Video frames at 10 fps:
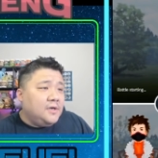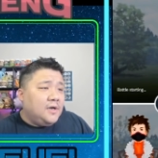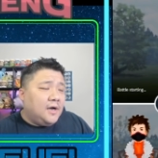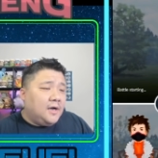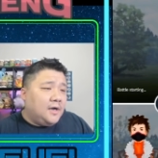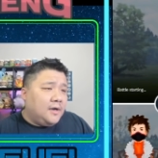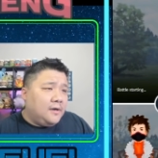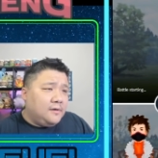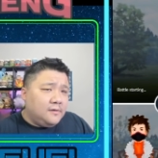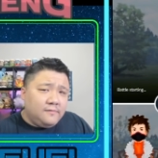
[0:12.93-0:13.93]
uh,
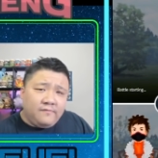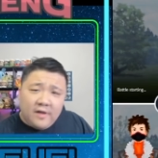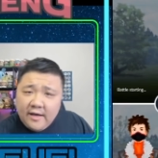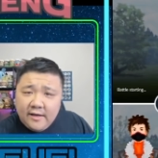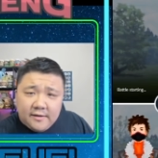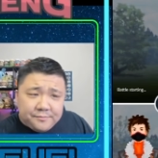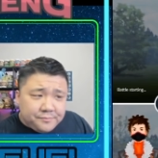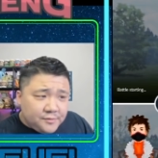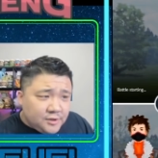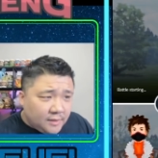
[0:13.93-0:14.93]
flying
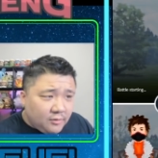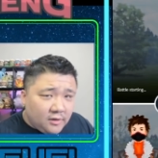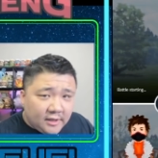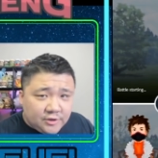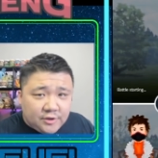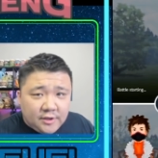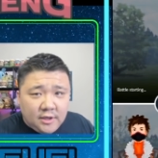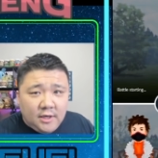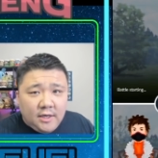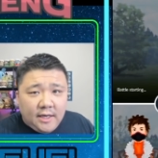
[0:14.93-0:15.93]
double electric
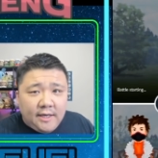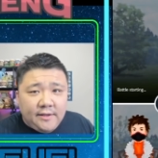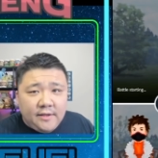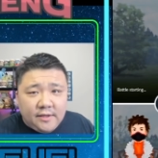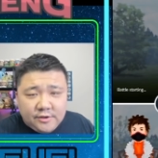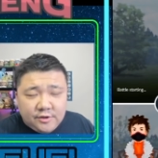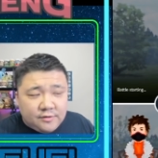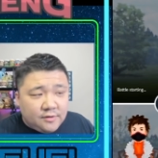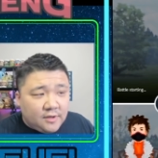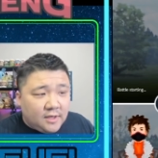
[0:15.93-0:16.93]
in the
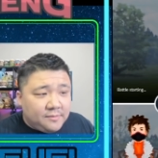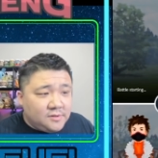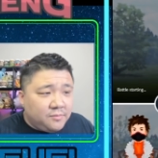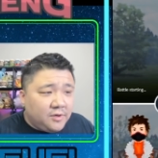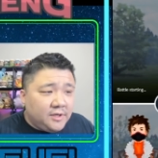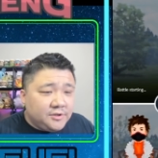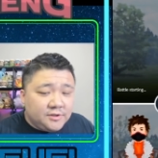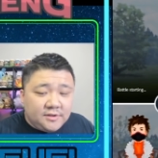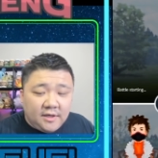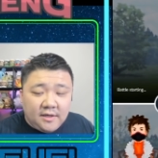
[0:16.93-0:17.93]
Johto Cup. So pretty
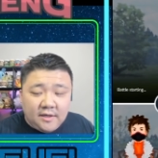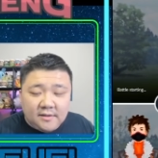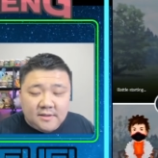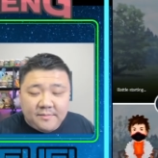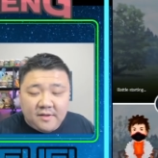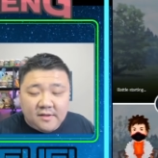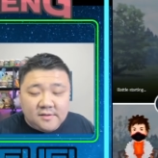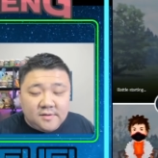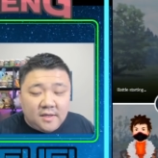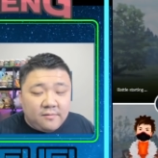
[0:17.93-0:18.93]
interesting uh, team. I think there's a
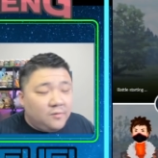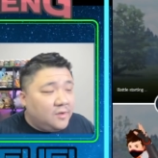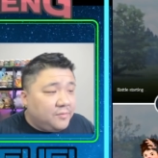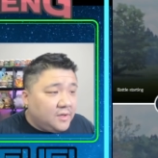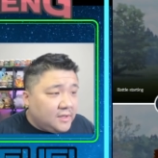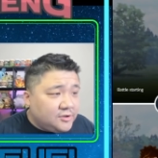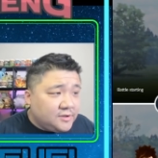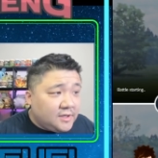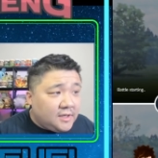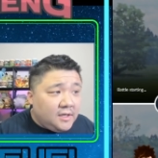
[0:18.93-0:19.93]
lot of really
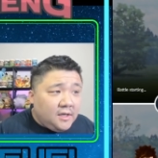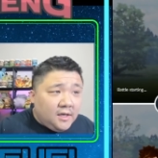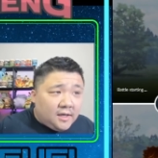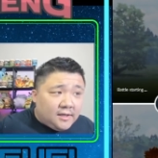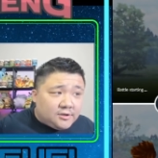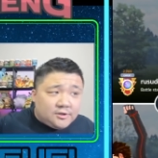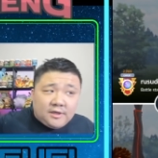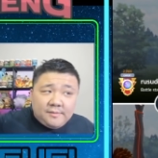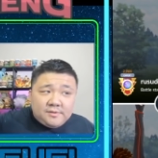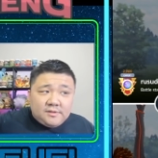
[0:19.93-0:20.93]
interesting electric
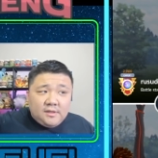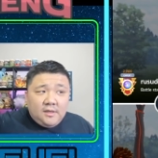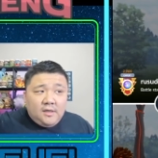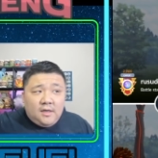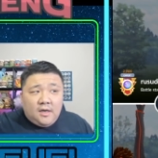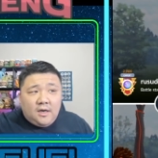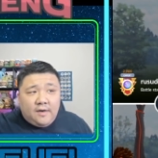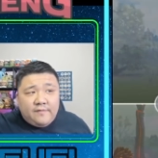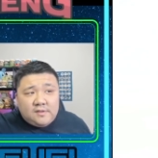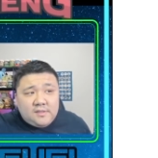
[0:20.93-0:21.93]
types.
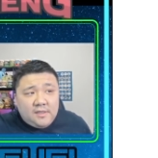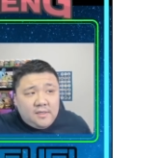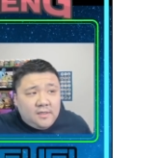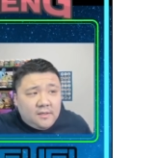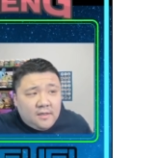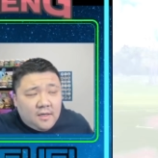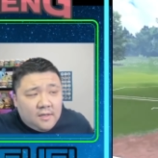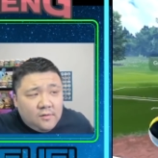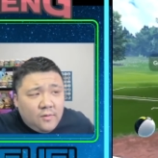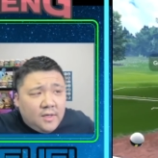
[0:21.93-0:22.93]
obviously
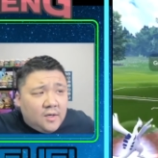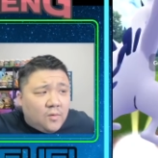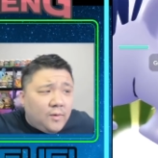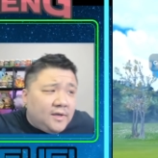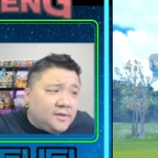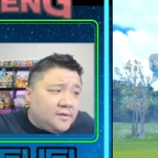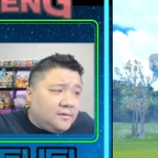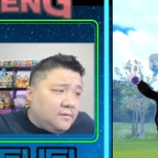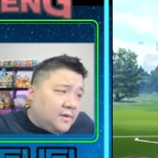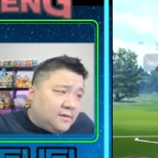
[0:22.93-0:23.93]
Lugia weak
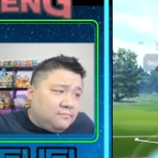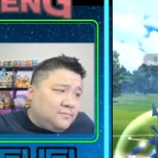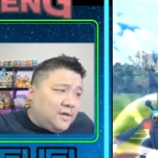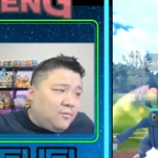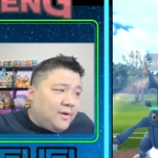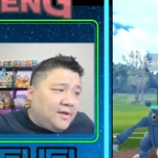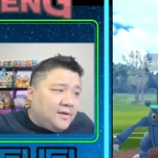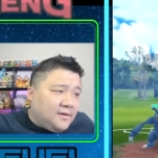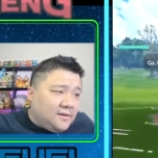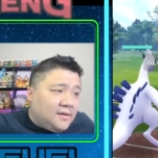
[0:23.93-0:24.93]
like not weak
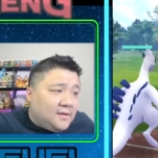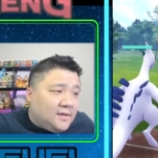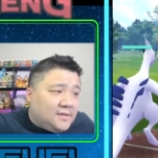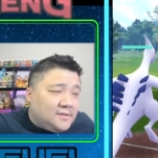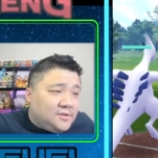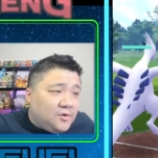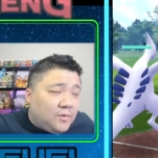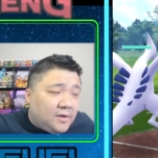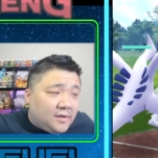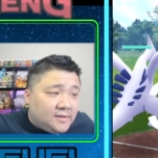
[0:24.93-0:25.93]
like doesn't do well
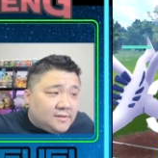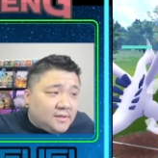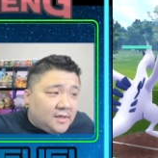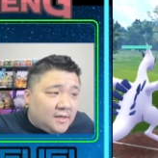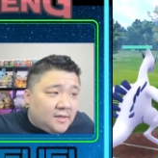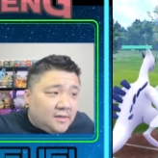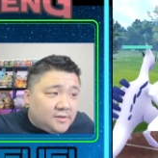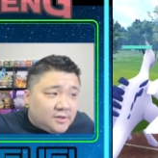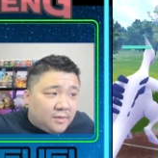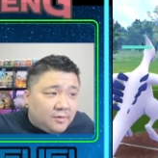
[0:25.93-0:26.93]
against uh,
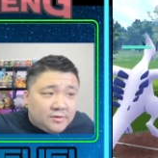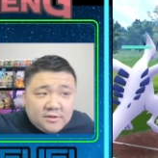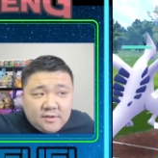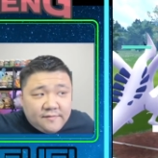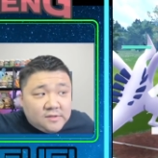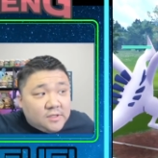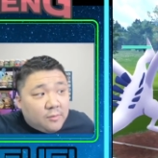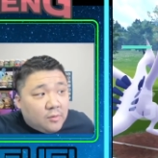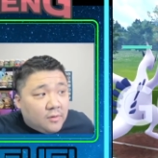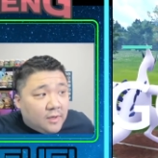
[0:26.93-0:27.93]
Skarmory which is obviously number
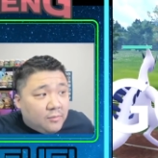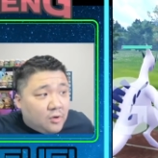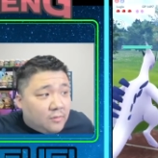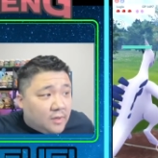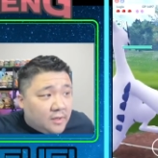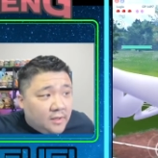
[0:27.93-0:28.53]
one ranked Pokemon